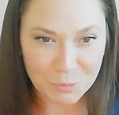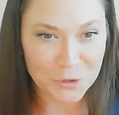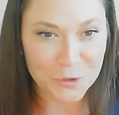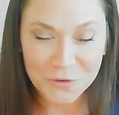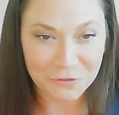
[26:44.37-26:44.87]

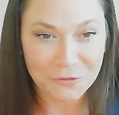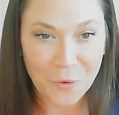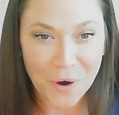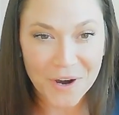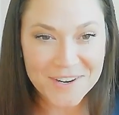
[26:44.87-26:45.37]
prove to
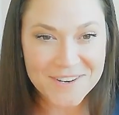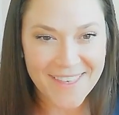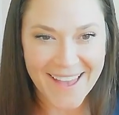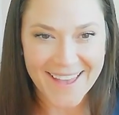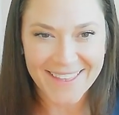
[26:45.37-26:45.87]
Ford
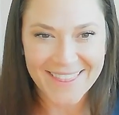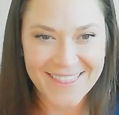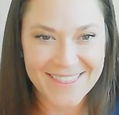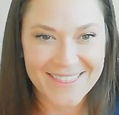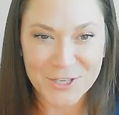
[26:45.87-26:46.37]
that
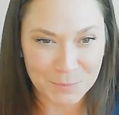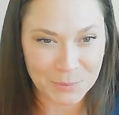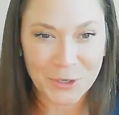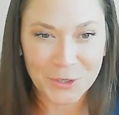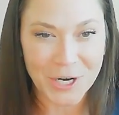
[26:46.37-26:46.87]
this
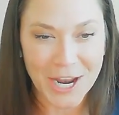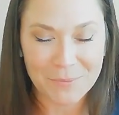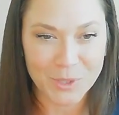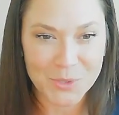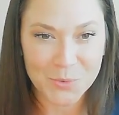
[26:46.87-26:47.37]
program was